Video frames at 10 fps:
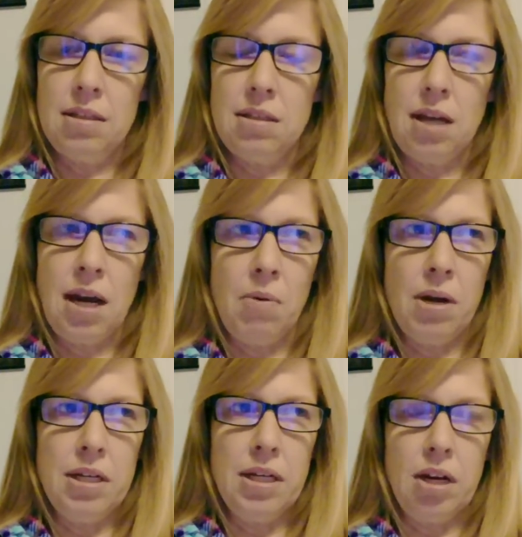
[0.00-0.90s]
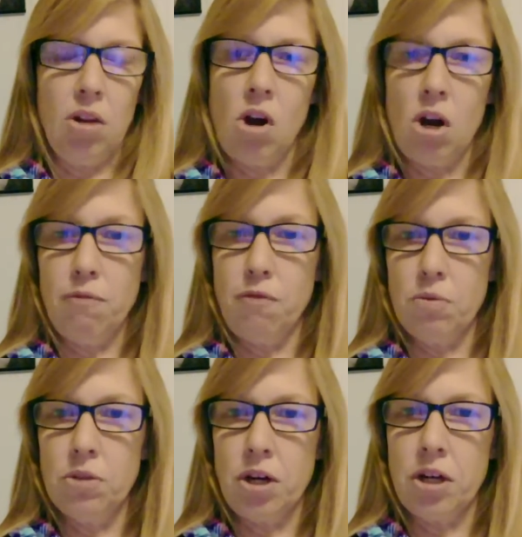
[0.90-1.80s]
I wanted to get a long
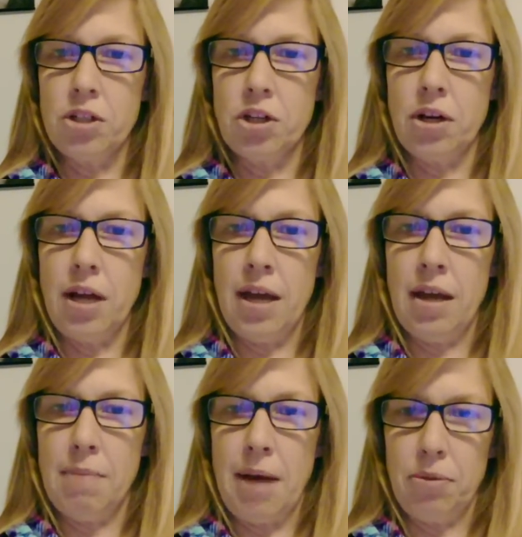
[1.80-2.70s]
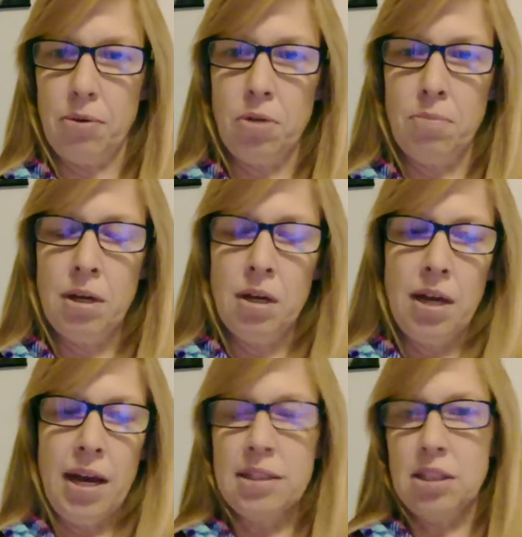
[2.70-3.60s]
phone charger and a bathrobe
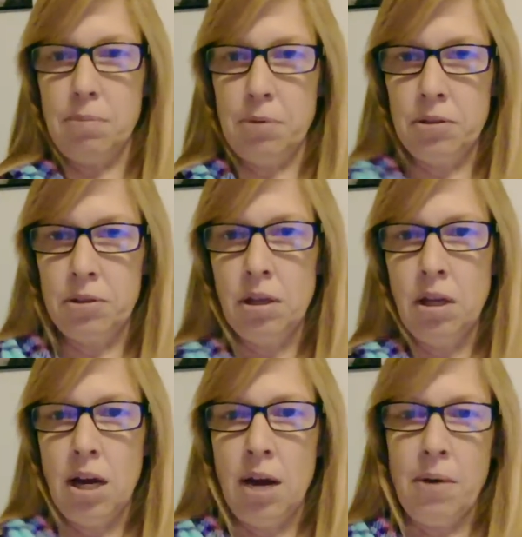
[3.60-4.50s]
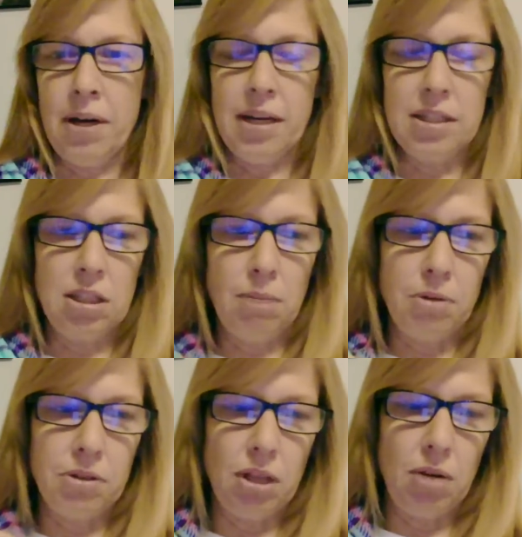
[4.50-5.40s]
and slippers. I wanted to get
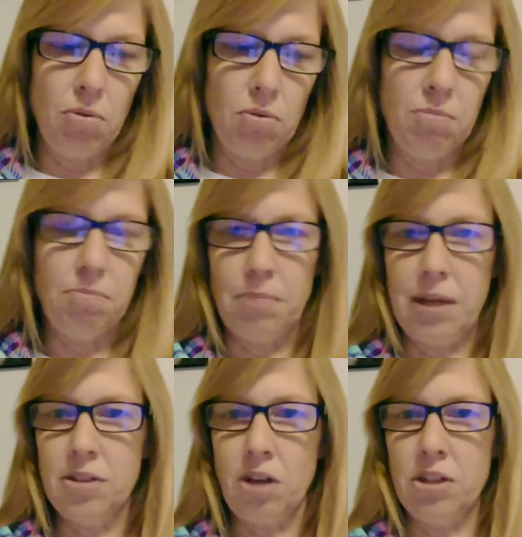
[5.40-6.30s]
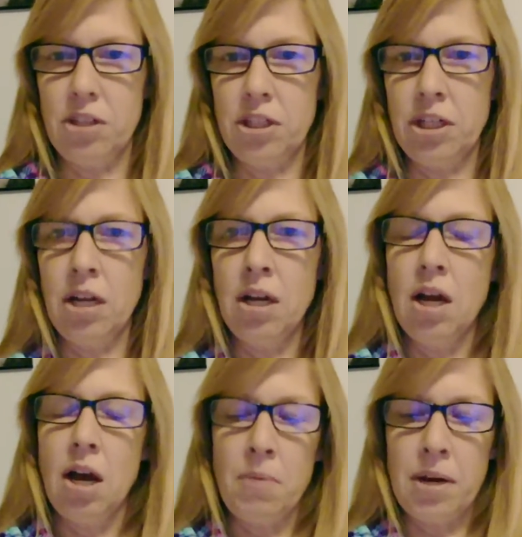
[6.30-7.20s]
slippers my scar's itching.
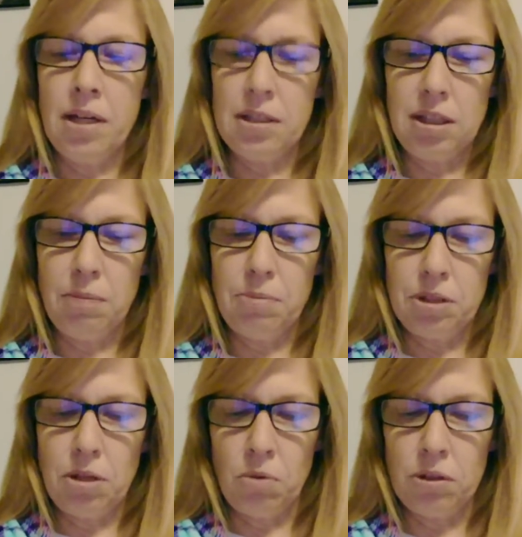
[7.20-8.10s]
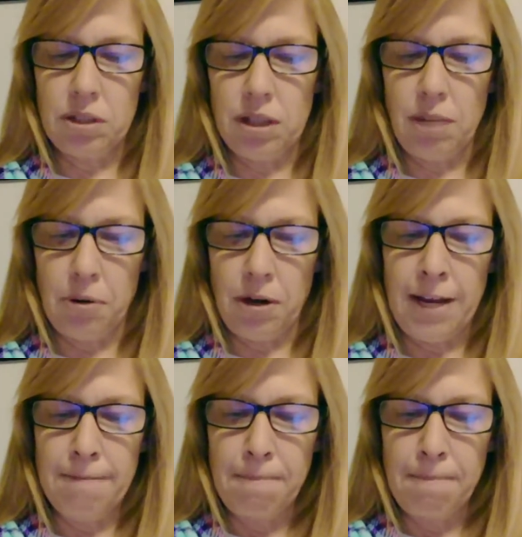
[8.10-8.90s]
I wanted to get slippers that weren't slippery,